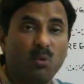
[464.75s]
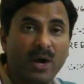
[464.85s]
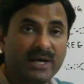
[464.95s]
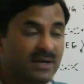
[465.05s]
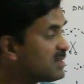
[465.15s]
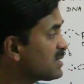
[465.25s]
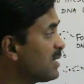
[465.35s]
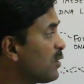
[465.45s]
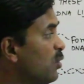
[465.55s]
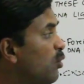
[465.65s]

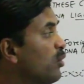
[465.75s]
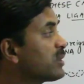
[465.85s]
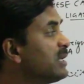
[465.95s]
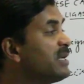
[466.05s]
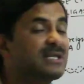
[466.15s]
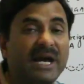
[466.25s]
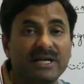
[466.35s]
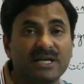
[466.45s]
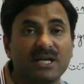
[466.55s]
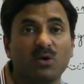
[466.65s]
virus or the
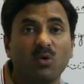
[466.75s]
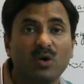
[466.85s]
desired DNA.